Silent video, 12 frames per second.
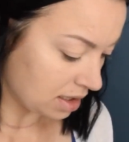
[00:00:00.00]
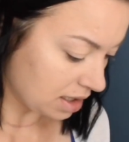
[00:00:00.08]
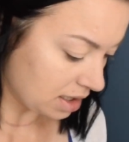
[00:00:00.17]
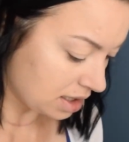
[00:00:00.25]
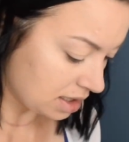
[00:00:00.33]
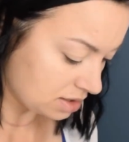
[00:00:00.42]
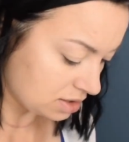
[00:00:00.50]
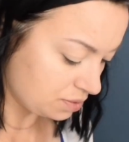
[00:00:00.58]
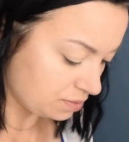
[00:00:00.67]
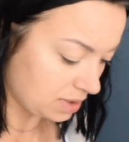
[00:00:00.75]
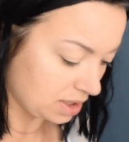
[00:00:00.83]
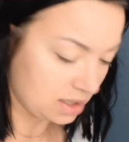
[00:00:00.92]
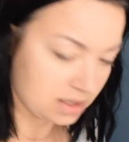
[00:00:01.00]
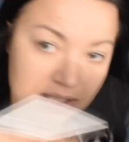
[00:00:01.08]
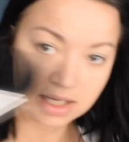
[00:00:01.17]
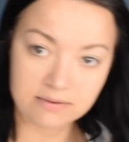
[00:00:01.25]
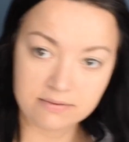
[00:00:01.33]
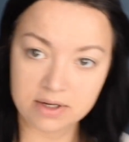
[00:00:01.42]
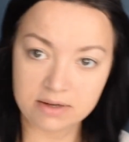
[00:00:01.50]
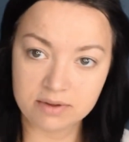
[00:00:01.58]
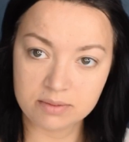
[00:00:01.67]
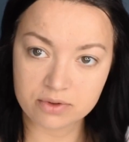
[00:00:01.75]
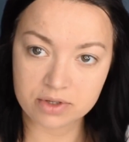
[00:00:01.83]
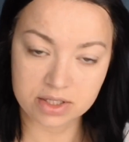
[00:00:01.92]
And with a fluffy
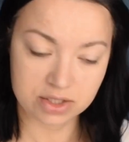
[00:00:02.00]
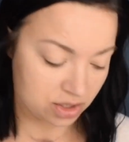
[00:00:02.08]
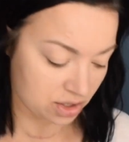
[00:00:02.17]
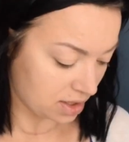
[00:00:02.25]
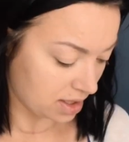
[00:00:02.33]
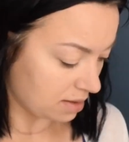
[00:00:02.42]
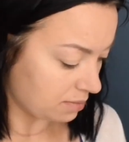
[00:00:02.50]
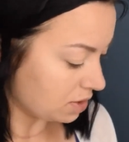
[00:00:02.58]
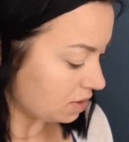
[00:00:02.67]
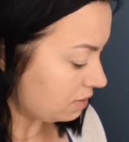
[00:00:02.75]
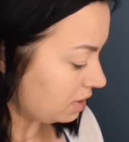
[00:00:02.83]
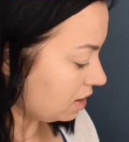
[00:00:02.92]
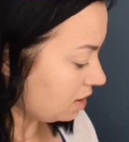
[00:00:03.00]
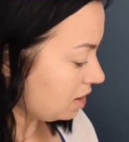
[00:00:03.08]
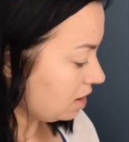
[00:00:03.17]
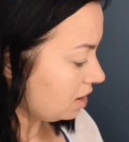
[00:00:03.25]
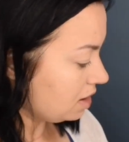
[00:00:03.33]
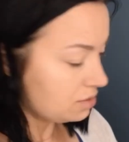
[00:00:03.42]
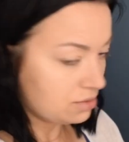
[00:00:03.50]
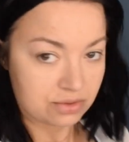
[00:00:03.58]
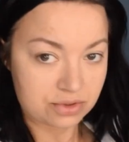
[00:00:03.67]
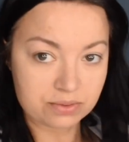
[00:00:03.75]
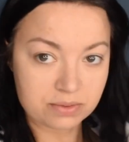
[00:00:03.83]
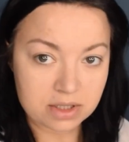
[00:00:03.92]
brush I am going to
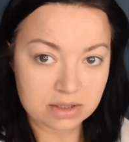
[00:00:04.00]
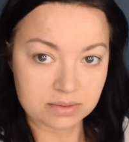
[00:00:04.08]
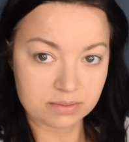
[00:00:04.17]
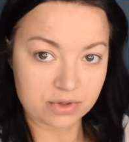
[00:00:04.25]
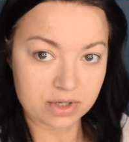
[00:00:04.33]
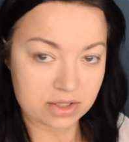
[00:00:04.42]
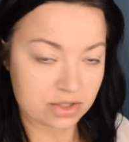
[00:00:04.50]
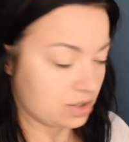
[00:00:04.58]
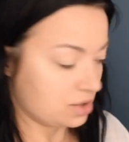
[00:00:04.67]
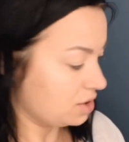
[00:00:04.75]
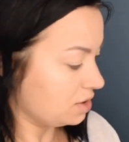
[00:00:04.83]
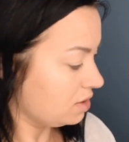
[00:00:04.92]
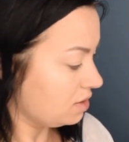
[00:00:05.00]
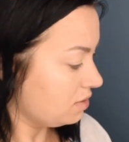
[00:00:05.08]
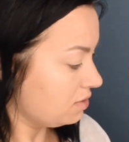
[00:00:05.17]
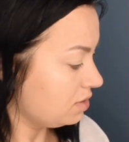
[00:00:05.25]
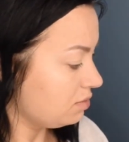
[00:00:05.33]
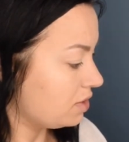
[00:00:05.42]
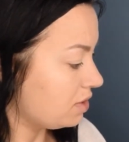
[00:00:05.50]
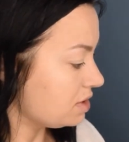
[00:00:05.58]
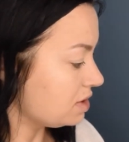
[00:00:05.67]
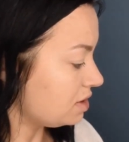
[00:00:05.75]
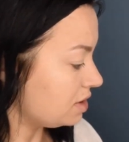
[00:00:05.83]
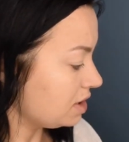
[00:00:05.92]
swirl the brush on the
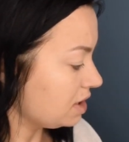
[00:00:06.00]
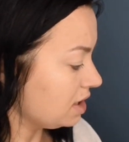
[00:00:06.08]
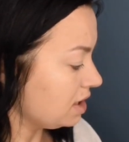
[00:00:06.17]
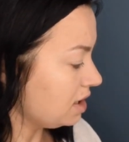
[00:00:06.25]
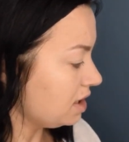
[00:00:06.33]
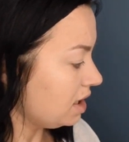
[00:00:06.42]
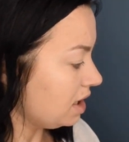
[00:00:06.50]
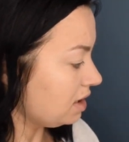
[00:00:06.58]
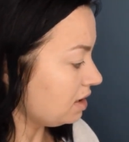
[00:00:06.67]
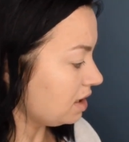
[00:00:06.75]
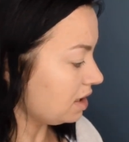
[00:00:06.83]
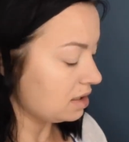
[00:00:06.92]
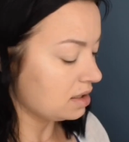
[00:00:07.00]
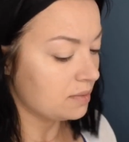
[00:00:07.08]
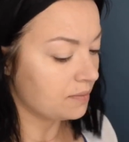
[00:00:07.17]
bronzer and then